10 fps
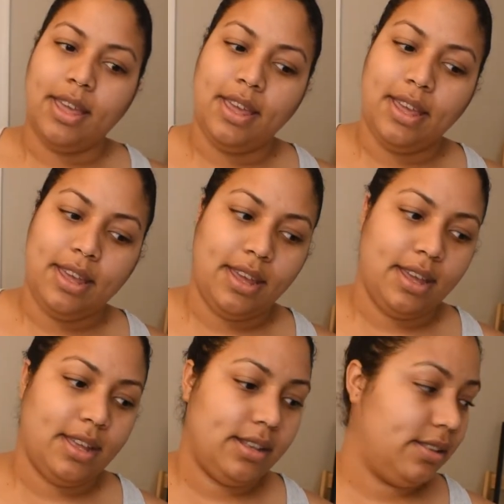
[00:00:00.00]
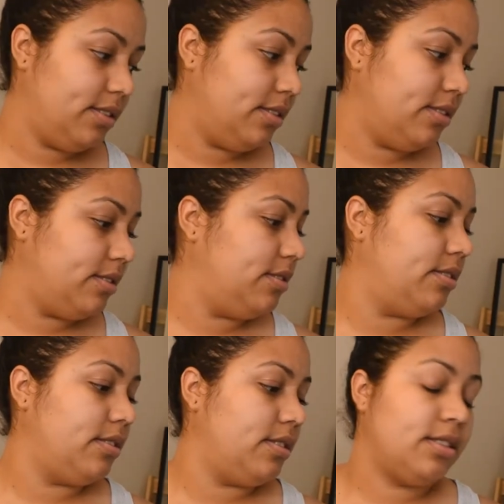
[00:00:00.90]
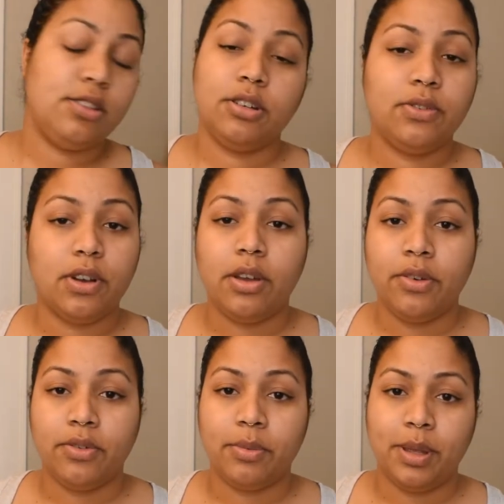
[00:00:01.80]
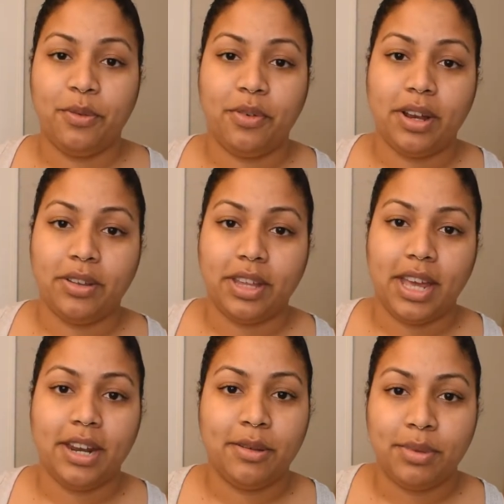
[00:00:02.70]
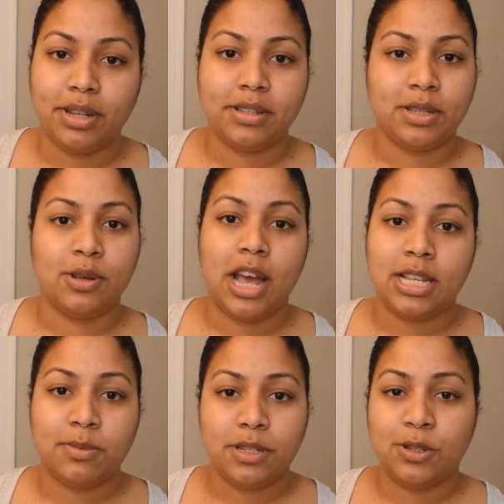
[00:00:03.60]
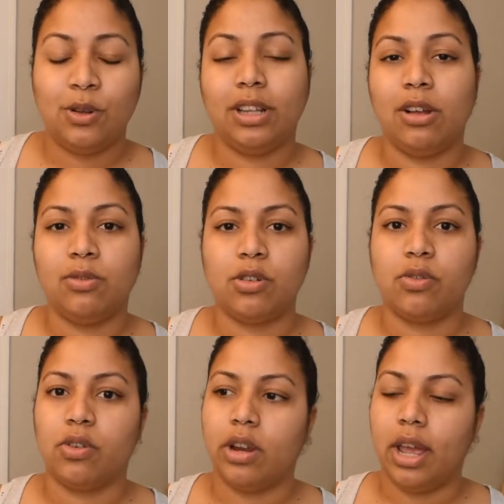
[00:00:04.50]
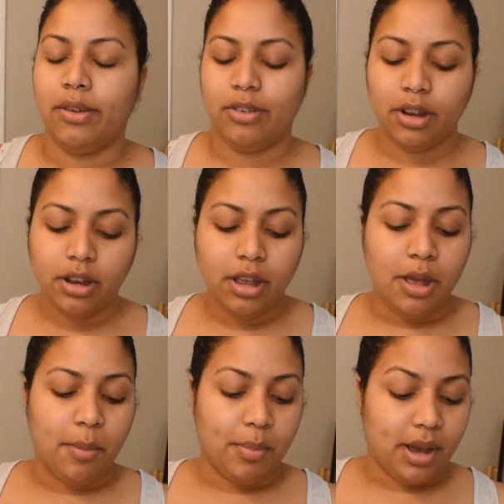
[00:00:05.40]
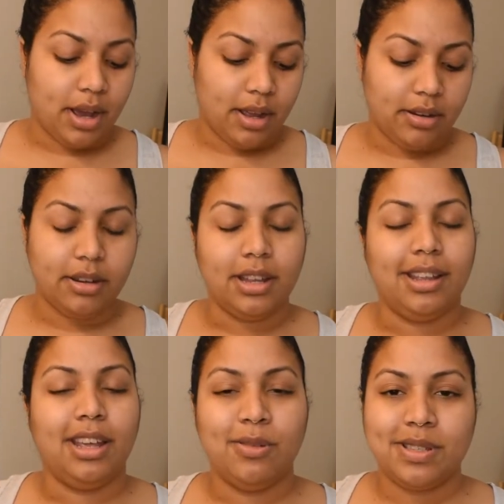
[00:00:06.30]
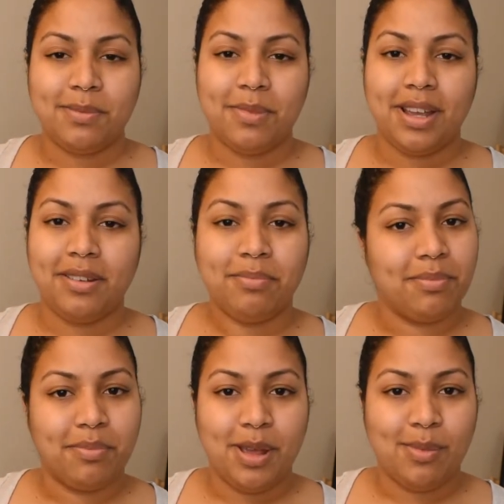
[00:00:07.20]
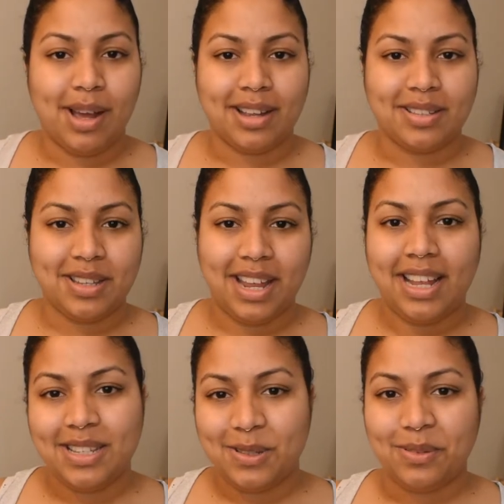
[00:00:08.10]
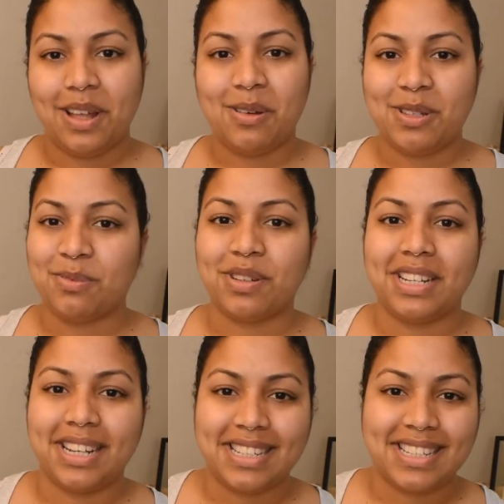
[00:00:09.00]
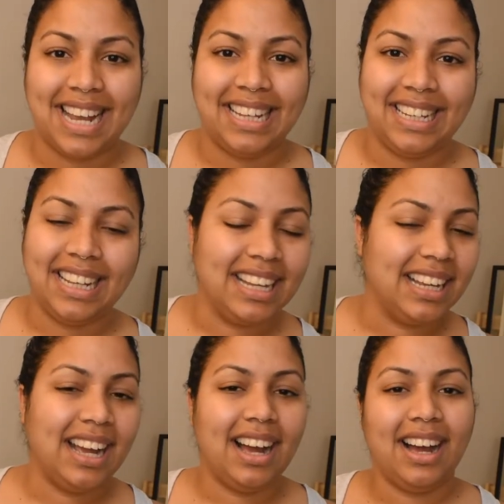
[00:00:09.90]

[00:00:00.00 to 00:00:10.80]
It took forever for me to finally get it because it has been sold out for forever, but it was in my mailbox today, so that was pretty exciting.